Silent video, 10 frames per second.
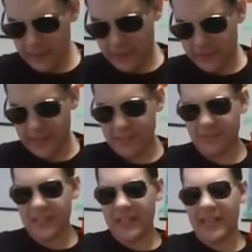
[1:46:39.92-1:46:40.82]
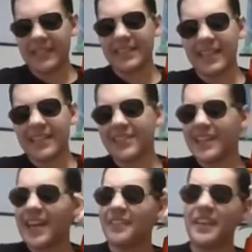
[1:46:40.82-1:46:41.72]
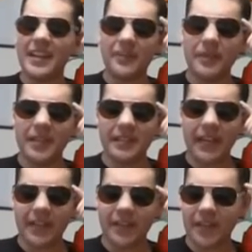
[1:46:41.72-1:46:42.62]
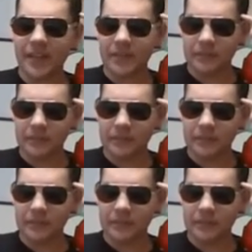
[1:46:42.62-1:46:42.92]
I don't think they really I, do. They have that in America? I don't know.